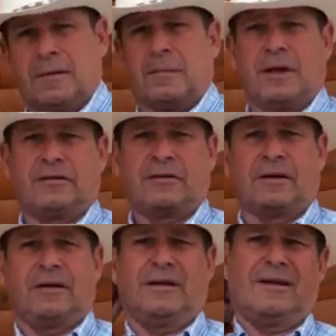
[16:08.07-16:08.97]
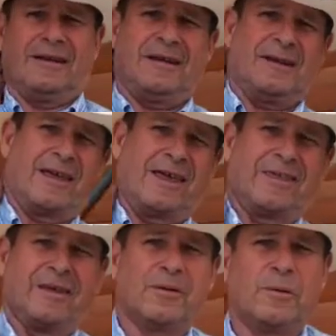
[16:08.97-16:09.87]
basically, I
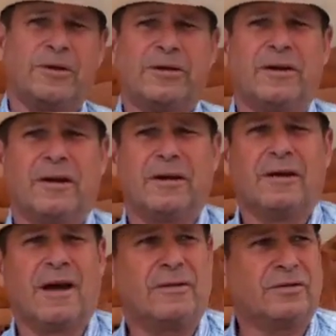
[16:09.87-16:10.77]
think what I've